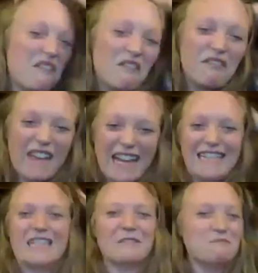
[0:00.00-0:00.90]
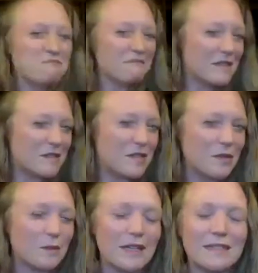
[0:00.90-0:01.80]
vein
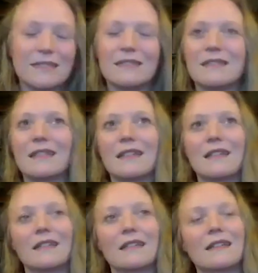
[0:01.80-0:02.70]
to it than